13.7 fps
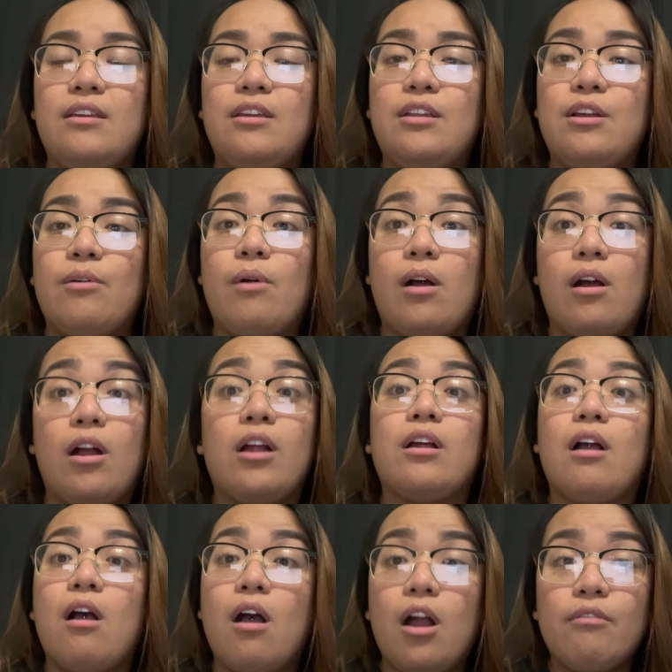
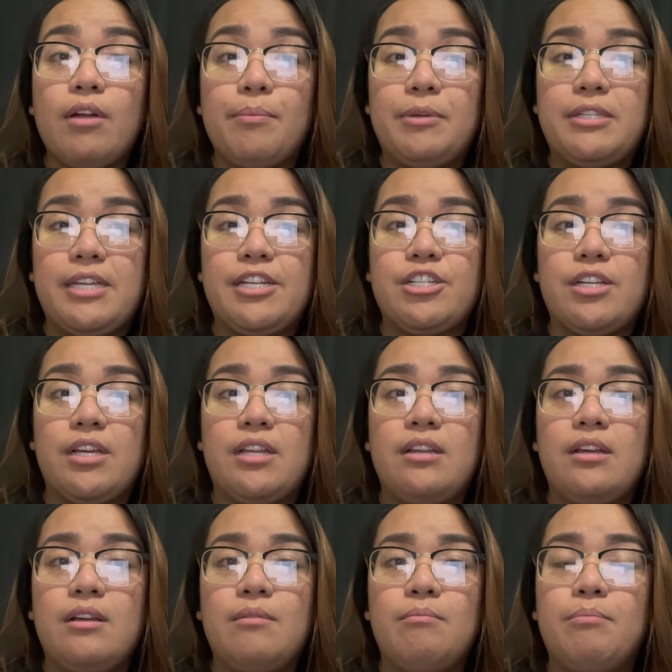our reputation,